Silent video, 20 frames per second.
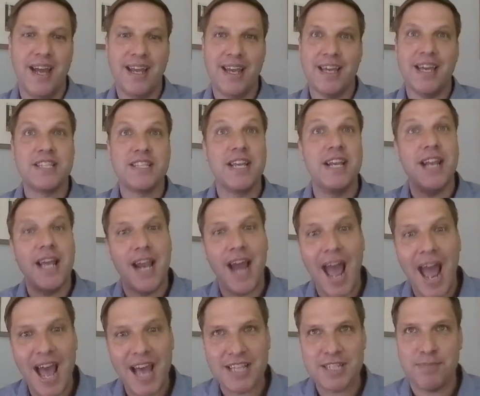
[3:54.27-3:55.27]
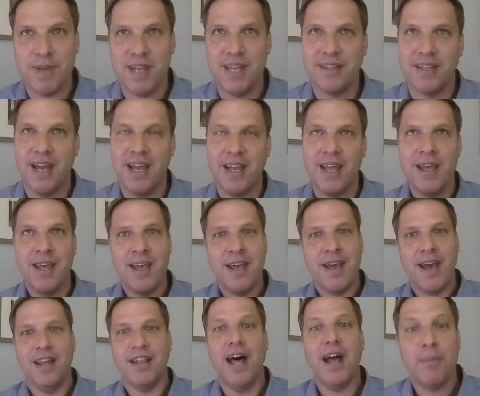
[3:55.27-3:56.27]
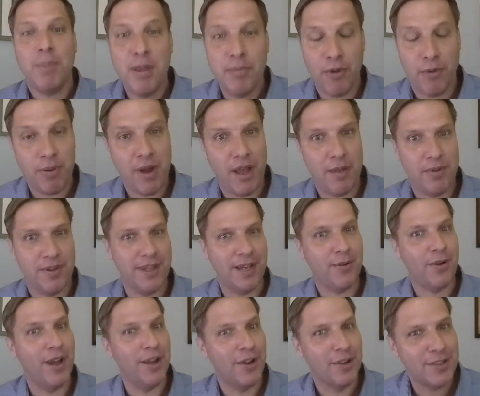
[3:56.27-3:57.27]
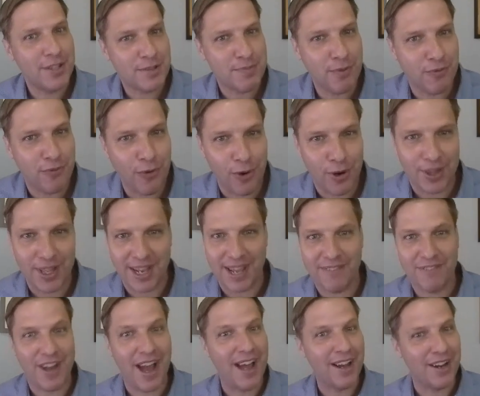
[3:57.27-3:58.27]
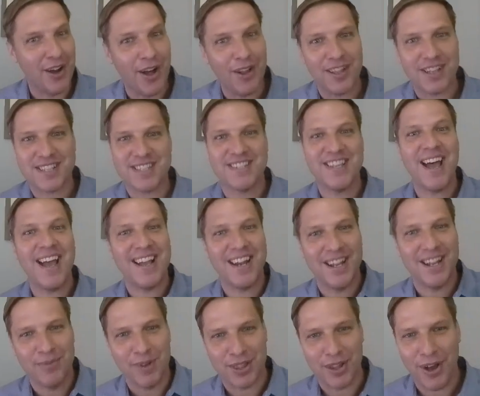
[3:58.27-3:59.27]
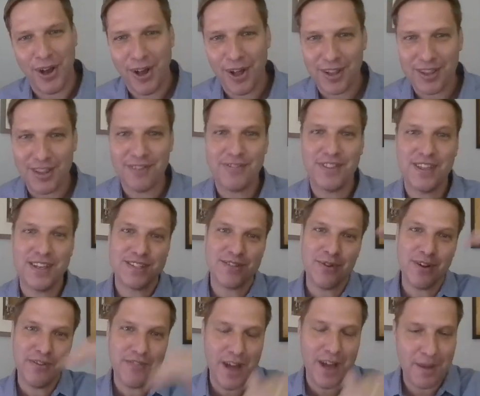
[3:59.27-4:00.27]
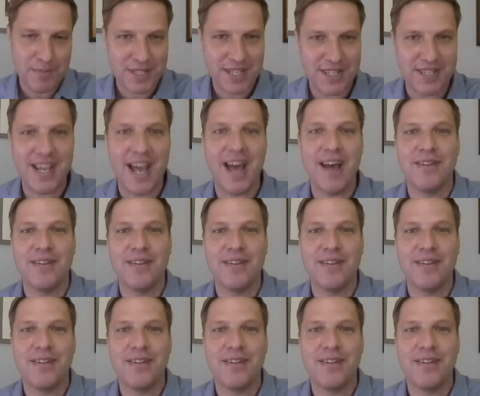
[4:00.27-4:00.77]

like, because it has been like a lot of people have probably been like, well, I heard this before. Like, I've gotten all excited with all of the sort of ups and